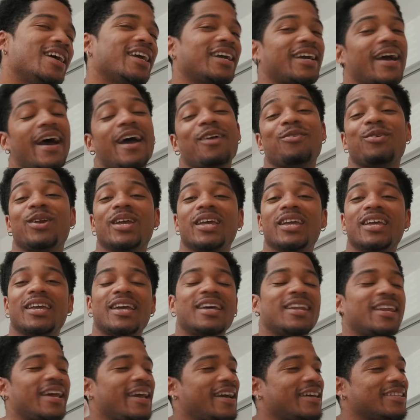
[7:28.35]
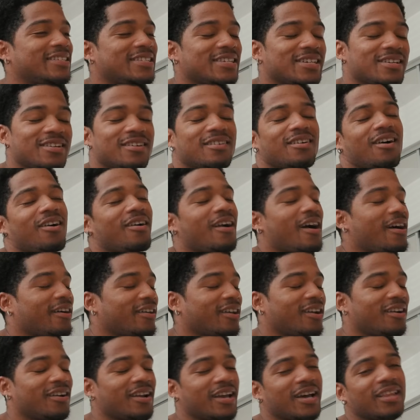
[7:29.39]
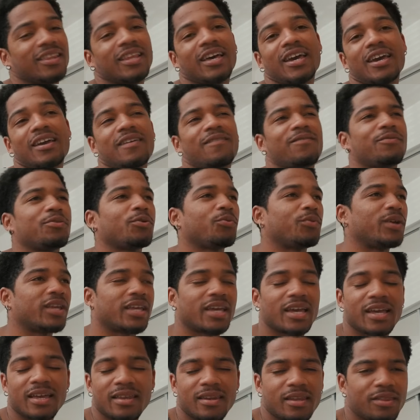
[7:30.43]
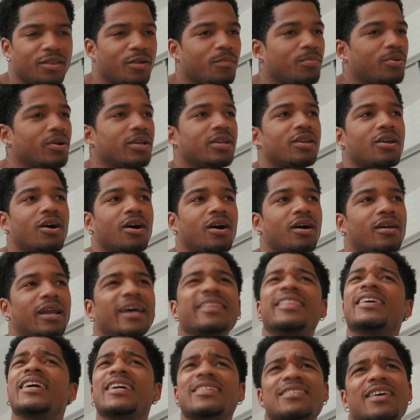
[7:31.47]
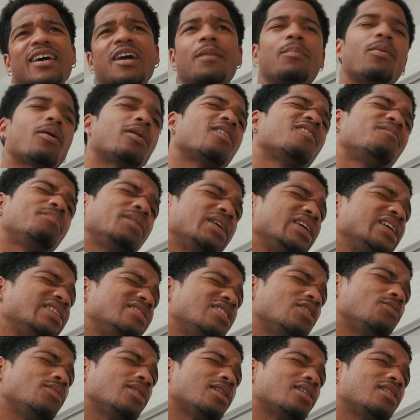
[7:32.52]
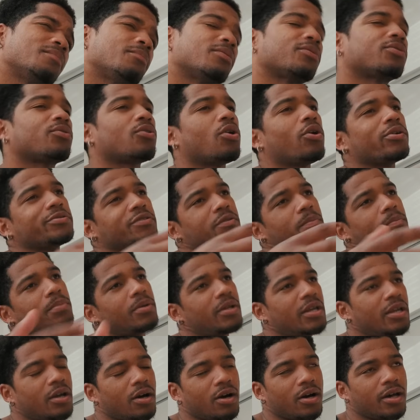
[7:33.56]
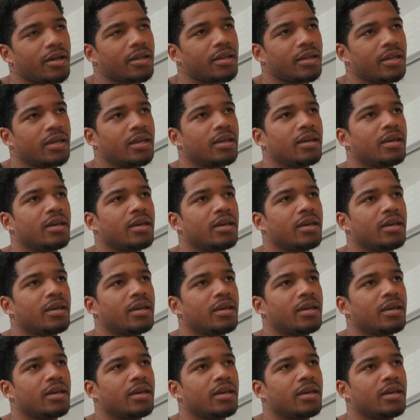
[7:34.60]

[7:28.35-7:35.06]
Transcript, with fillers: Kyrie and Anta are out here in LA for the weekend. They're putting on, I think it's like a part of BET weekend, but they're also putting on